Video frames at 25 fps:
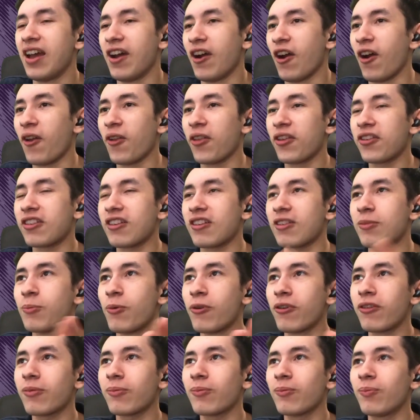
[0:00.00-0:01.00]
Or this is
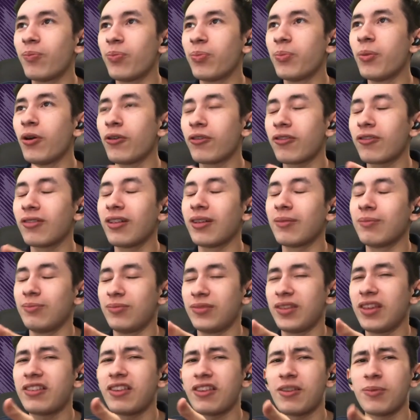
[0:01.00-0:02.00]
most most
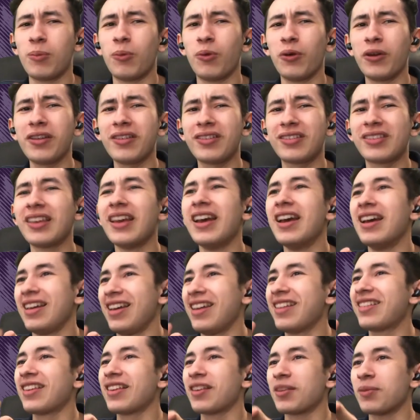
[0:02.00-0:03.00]
this is moist.
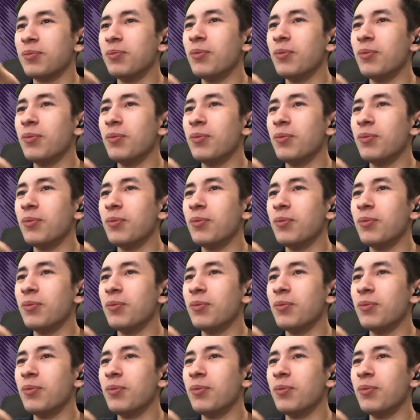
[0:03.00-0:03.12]
This is